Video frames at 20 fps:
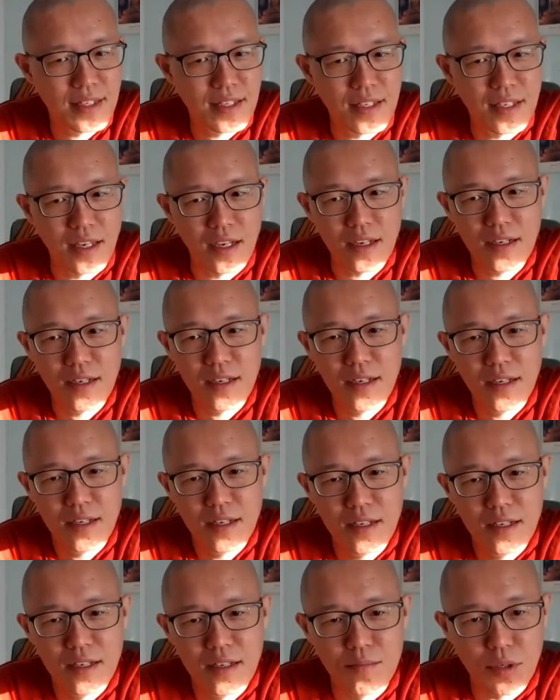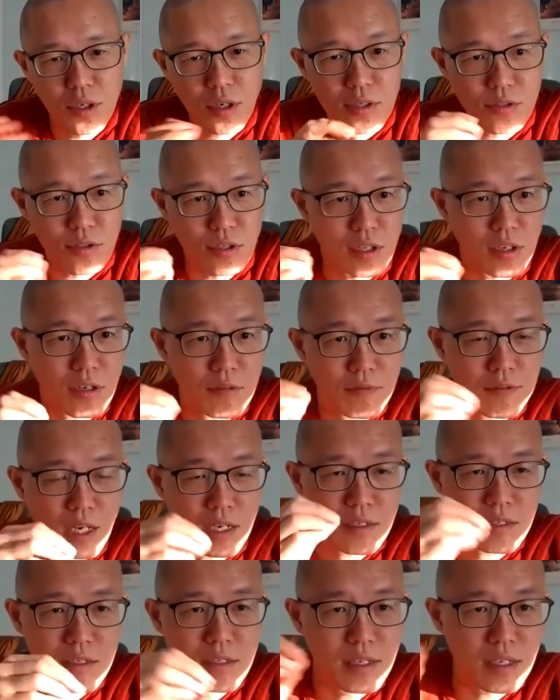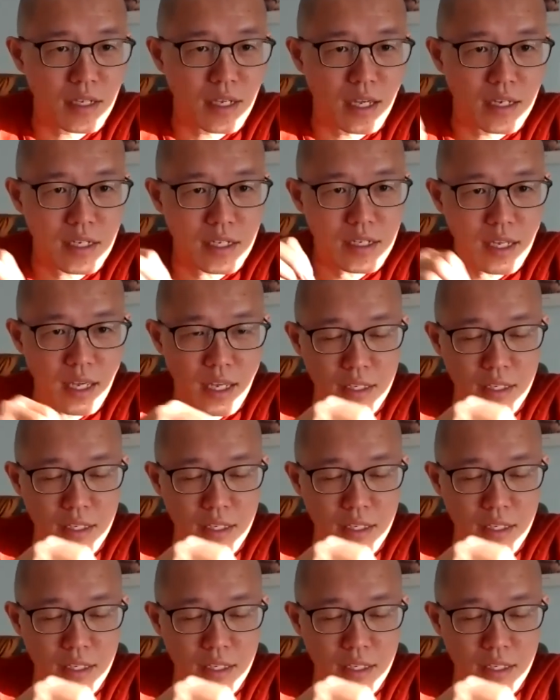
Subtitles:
Yeah, because you cannot find any